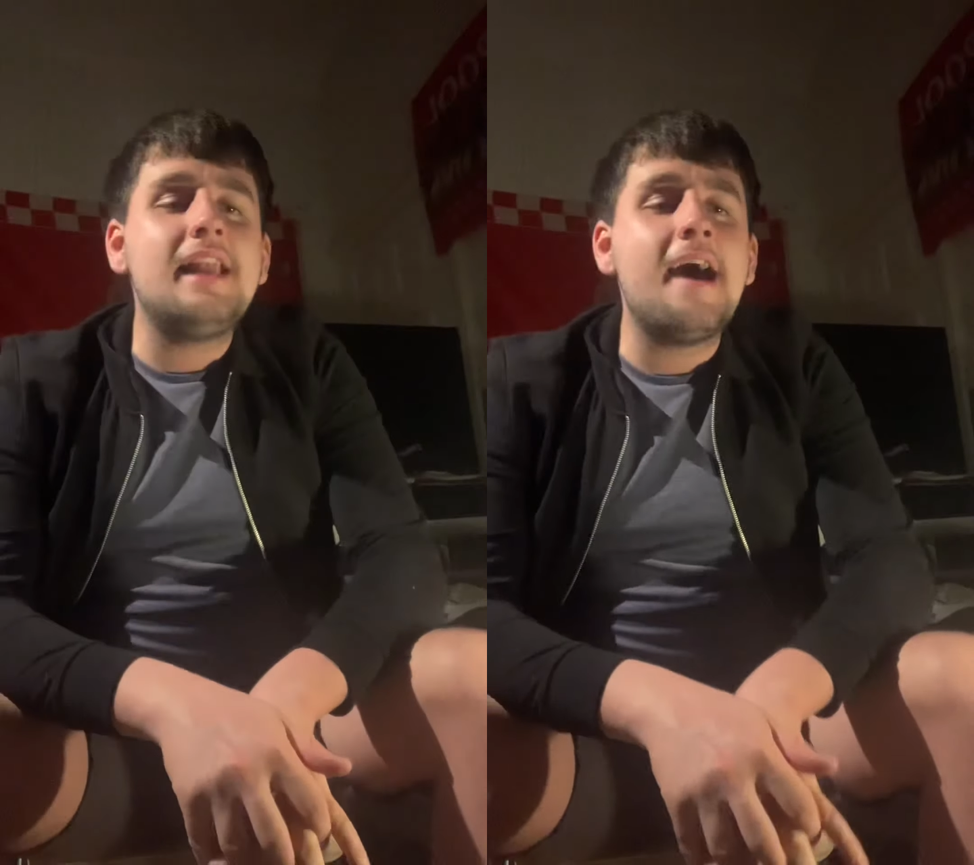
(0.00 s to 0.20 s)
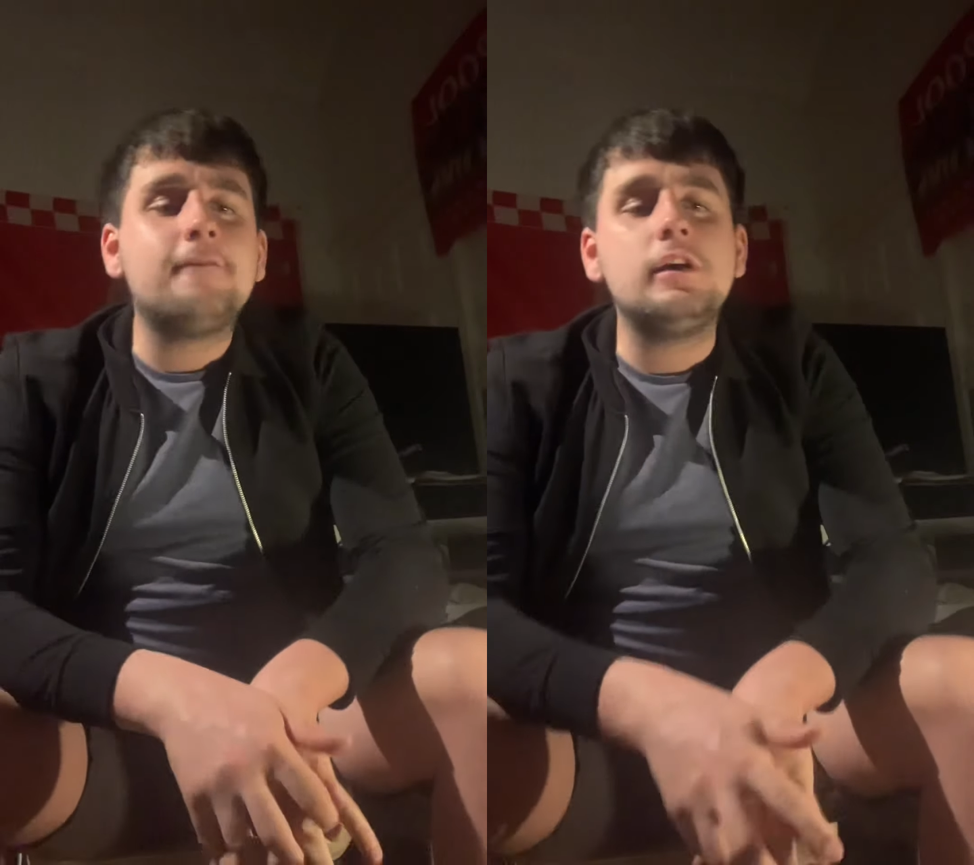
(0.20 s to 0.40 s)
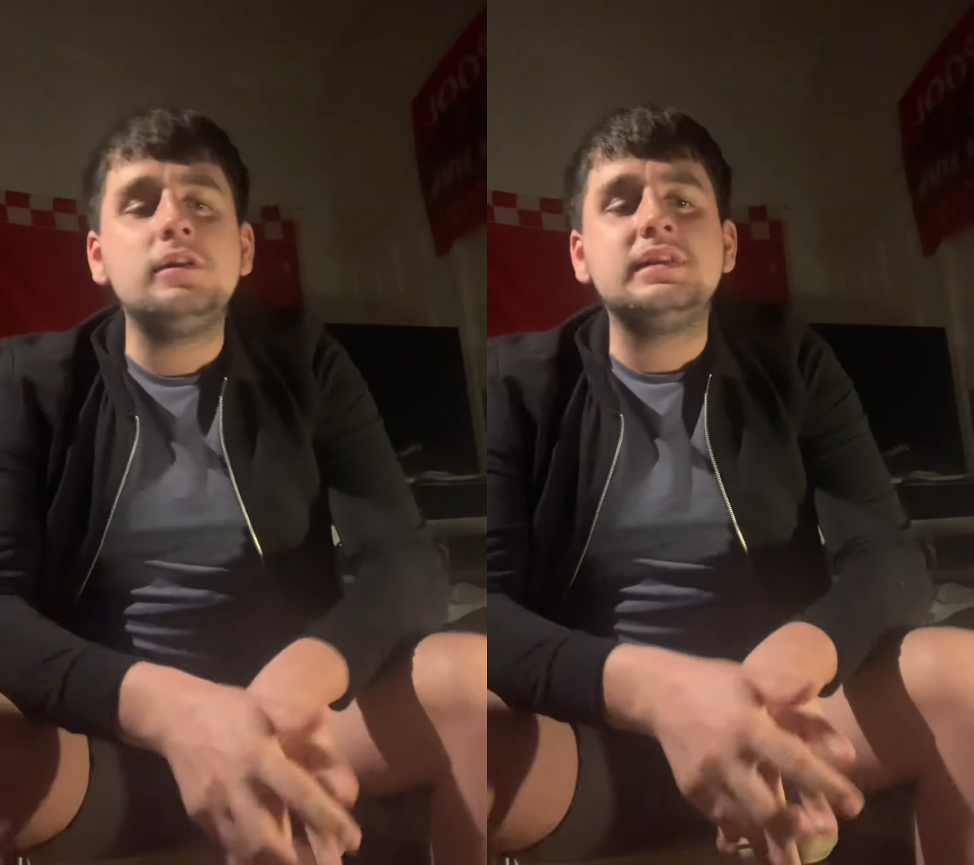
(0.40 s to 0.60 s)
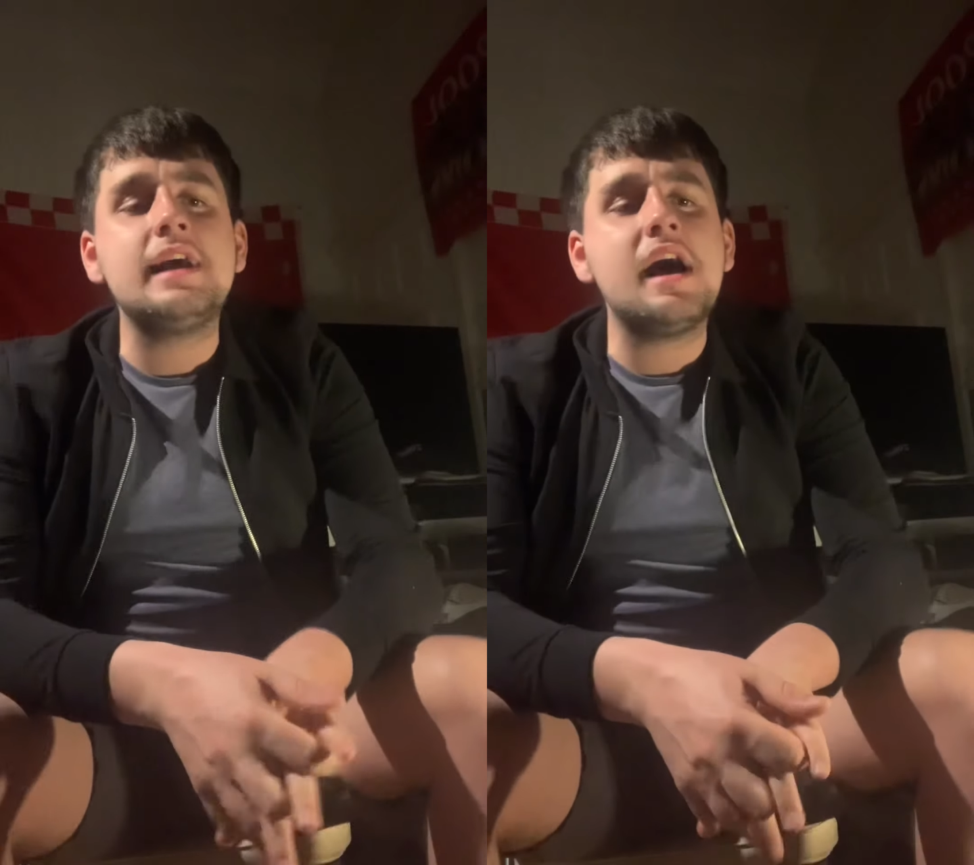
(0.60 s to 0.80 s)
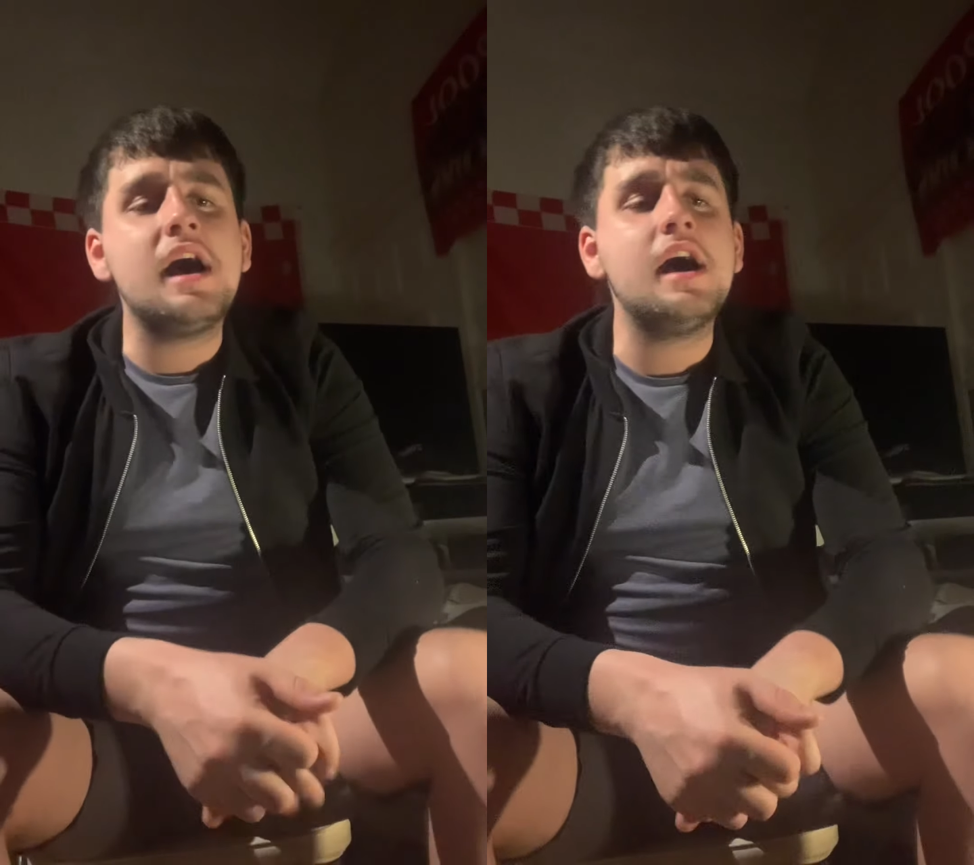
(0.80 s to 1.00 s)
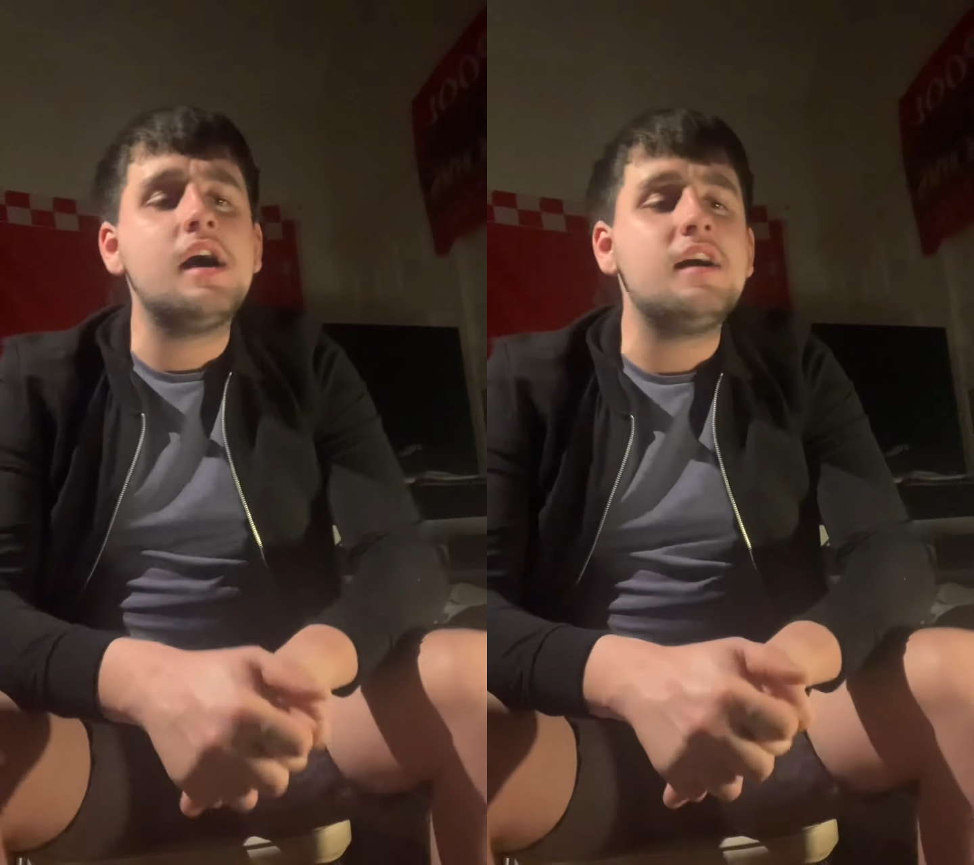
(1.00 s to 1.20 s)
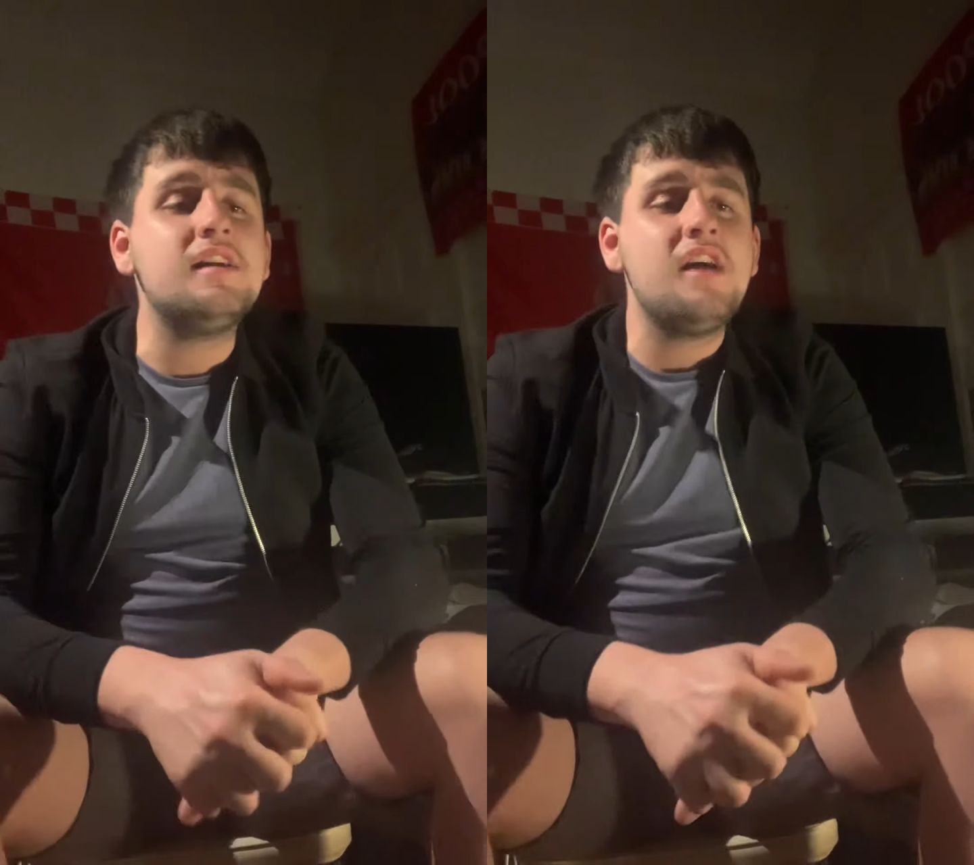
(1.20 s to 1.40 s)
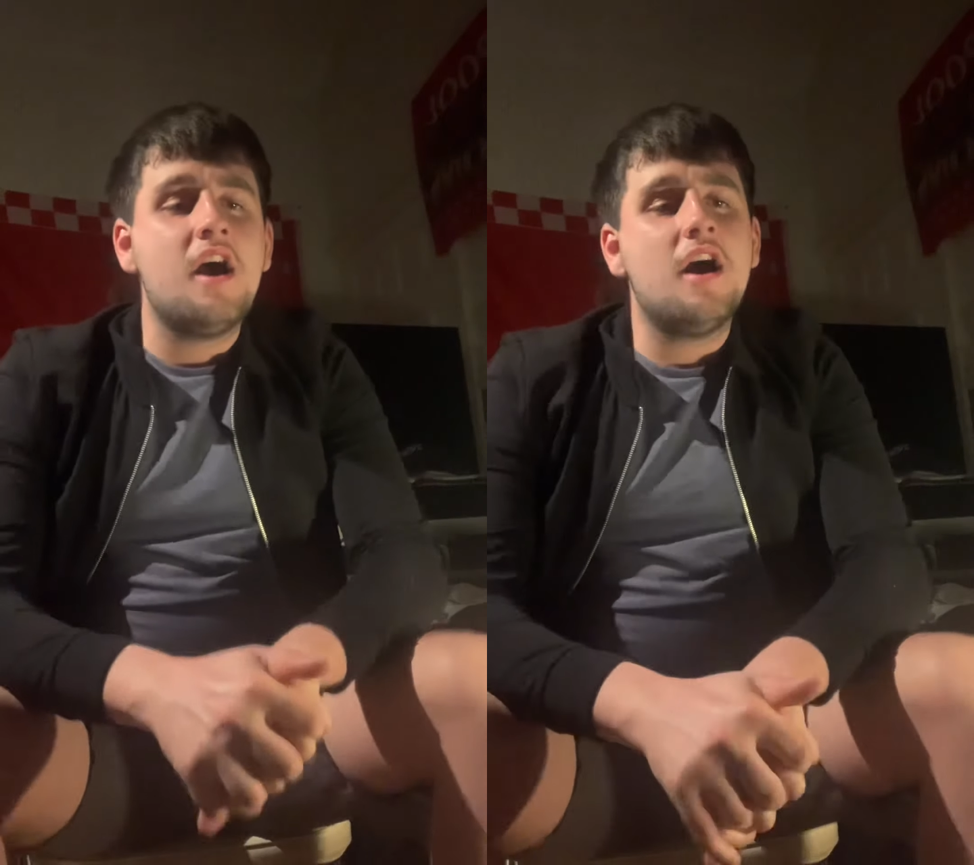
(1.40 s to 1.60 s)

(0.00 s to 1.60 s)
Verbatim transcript: life goes on.